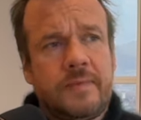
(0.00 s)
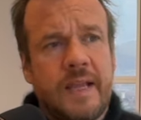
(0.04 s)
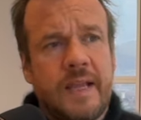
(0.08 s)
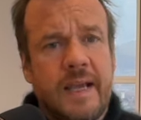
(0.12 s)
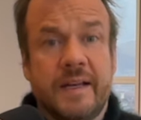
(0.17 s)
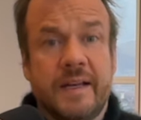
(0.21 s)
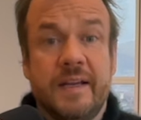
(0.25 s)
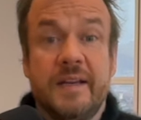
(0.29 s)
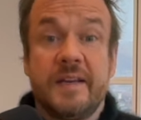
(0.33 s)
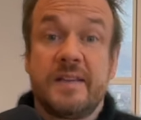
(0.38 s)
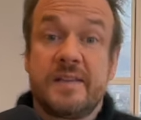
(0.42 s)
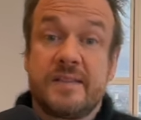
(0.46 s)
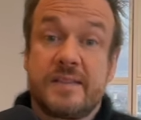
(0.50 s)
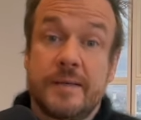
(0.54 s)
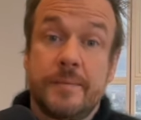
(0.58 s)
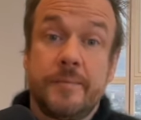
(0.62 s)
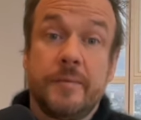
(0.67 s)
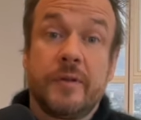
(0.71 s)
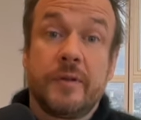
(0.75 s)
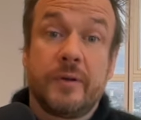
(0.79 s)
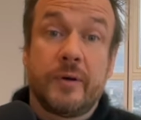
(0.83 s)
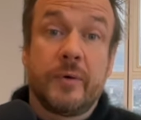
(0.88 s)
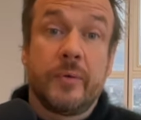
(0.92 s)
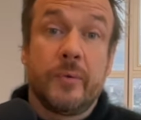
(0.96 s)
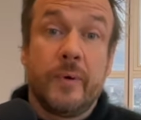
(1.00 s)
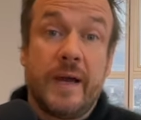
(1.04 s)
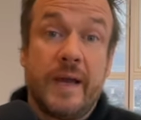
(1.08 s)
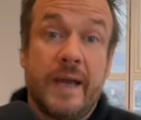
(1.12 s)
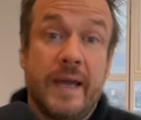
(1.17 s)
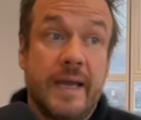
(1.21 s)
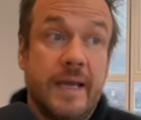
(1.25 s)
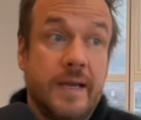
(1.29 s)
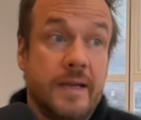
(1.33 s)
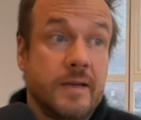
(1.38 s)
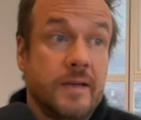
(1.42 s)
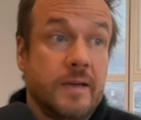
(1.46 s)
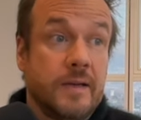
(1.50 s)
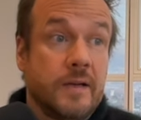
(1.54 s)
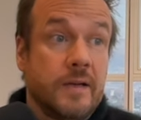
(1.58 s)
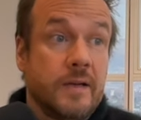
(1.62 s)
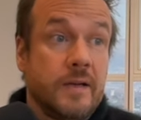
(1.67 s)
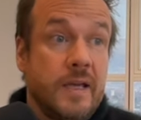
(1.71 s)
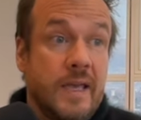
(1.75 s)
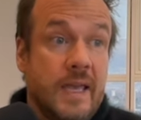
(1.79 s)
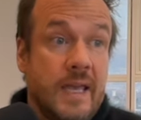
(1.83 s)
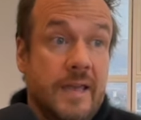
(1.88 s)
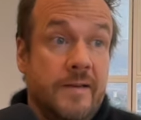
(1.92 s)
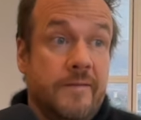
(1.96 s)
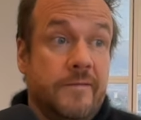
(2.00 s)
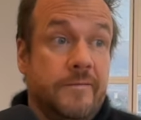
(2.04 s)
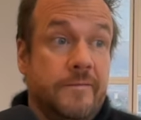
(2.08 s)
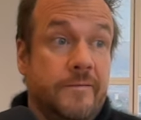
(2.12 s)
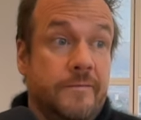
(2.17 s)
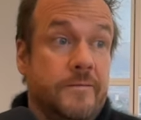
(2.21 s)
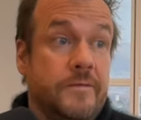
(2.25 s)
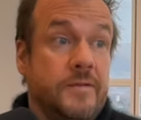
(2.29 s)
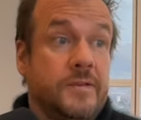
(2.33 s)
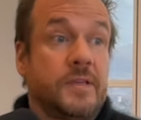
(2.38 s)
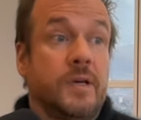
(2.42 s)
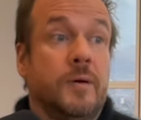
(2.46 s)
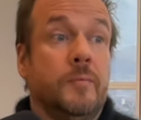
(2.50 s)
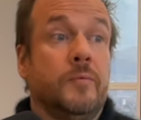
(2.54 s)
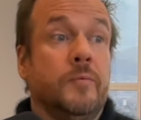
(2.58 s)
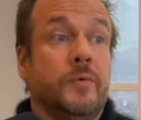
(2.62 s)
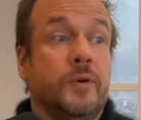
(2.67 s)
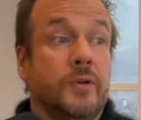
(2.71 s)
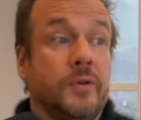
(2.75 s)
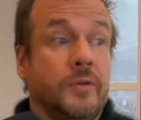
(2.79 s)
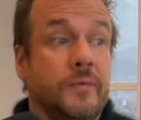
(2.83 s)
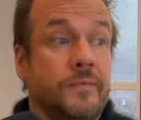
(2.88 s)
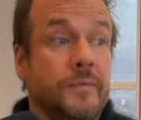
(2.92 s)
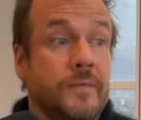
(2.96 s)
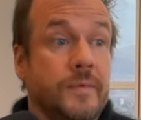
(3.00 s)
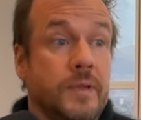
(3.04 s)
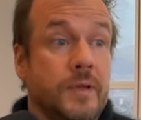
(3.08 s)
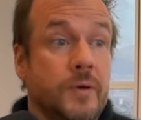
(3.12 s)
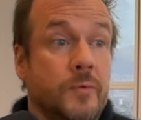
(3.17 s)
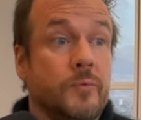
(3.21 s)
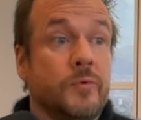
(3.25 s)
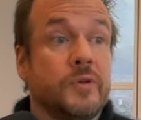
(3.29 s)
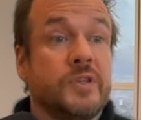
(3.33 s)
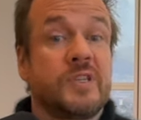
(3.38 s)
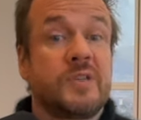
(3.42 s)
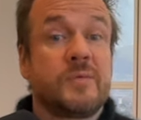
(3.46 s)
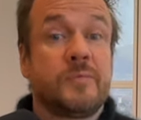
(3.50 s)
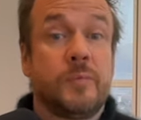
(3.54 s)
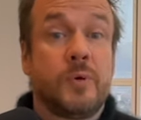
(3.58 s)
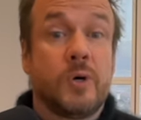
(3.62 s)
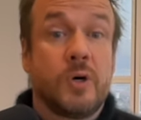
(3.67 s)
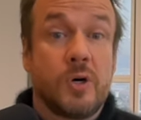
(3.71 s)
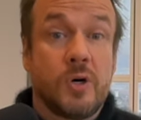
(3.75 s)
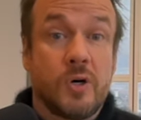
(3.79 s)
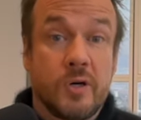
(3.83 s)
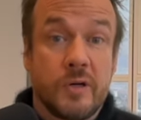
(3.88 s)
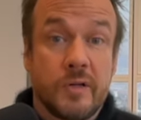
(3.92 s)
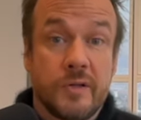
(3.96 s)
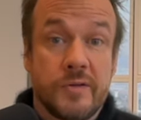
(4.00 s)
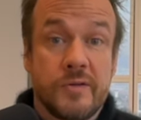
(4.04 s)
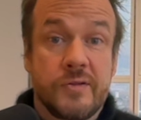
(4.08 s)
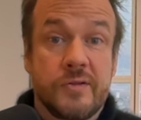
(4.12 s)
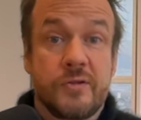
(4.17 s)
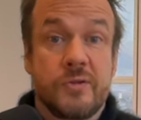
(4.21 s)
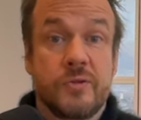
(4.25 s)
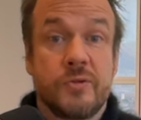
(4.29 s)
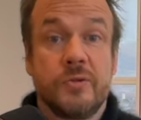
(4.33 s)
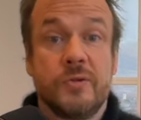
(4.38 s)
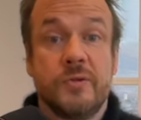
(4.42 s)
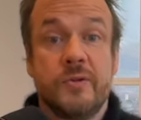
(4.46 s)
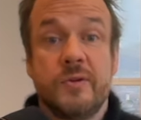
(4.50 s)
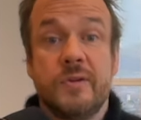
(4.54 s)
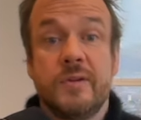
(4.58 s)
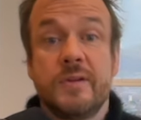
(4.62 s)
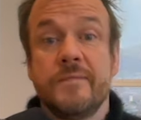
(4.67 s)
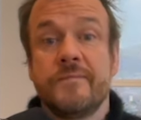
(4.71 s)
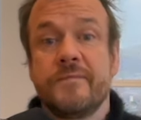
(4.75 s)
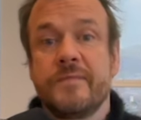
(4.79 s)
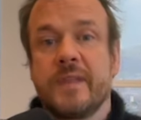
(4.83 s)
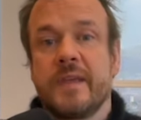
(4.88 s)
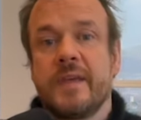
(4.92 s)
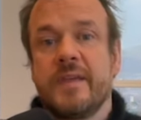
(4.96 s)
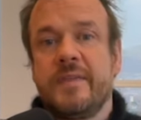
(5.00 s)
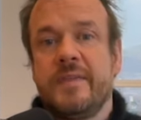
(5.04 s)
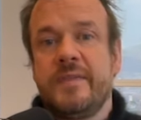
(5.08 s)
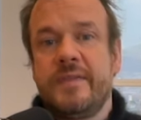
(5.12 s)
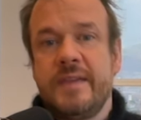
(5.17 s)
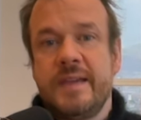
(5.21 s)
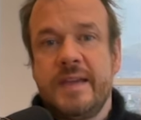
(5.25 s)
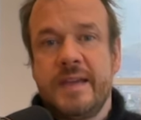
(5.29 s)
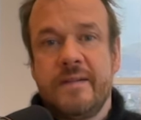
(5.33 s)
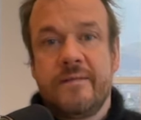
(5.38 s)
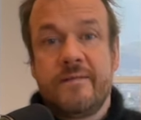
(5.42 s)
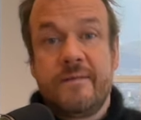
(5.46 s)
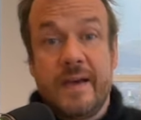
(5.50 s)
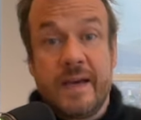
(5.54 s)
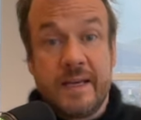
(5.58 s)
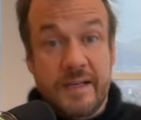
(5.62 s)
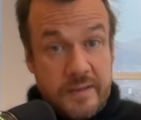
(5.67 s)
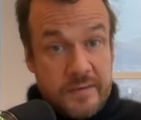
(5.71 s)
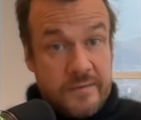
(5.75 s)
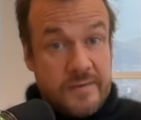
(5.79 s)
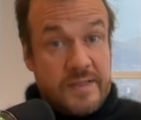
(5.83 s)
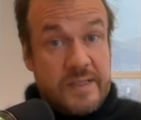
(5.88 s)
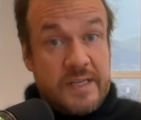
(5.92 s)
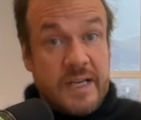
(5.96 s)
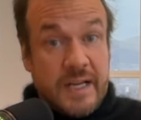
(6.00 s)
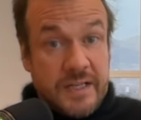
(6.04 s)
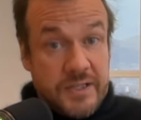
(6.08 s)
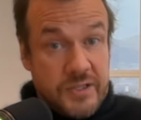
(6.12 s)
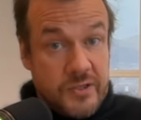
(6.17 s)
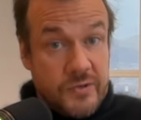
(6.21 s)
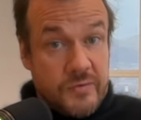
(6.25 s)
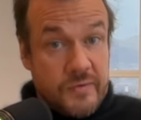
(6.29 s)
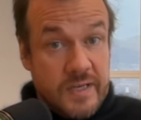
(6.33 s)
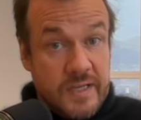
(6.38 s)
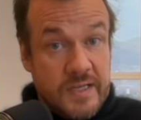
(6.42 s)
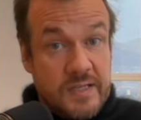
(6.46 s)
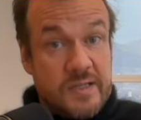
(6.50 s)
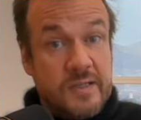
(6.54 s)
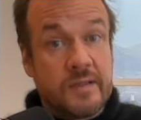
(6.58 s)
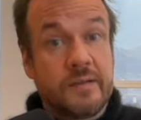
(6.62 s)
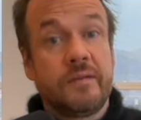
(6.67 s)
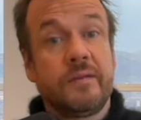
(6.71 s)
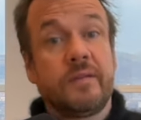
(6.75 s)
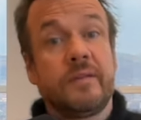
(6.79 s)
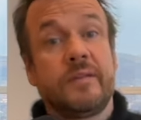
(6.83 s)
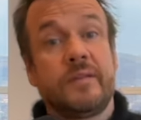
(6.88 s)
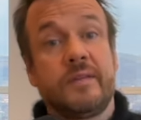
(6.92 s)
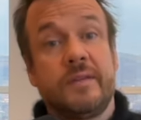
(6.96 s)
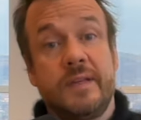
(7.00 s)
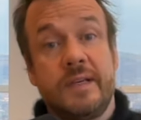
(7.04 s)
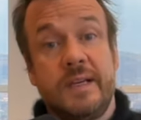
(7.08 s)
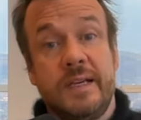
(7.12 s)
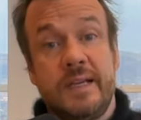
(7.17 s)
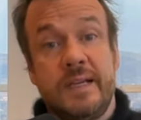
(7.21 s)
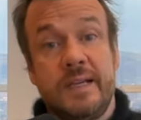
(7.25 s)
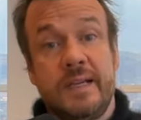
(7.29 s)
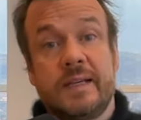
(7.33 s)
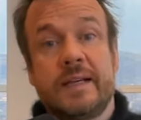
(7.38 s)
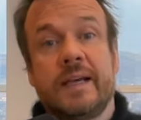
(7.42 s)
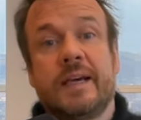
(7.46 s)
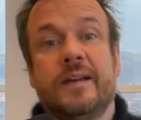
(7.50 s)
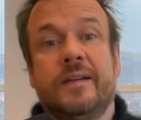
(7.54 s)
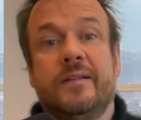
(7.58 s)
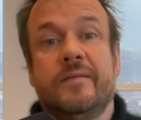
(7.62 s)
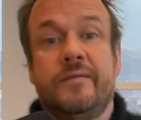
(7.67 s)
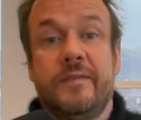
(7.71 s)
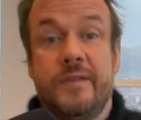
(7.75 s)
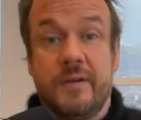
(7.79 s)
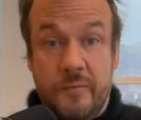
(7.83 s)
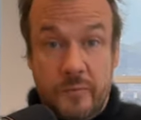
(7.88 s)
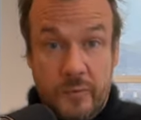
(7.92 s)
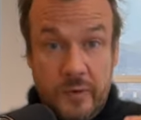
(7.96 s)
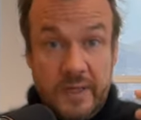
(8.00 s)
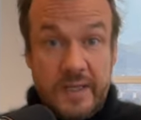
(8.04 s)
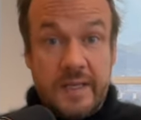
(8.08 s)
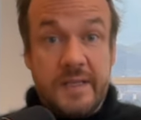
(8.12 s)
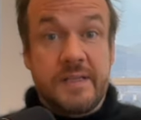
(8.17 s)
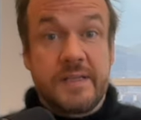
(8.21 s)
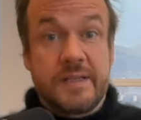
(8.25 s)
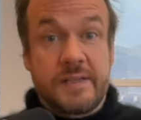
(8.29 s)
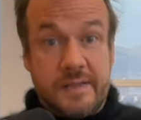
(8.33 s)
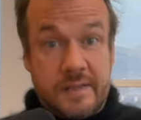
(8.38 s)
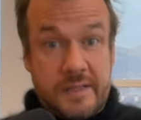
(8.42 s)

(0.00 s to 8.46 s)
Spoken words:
And in a similar way, if someone responds to the event of saturation the kind of the religious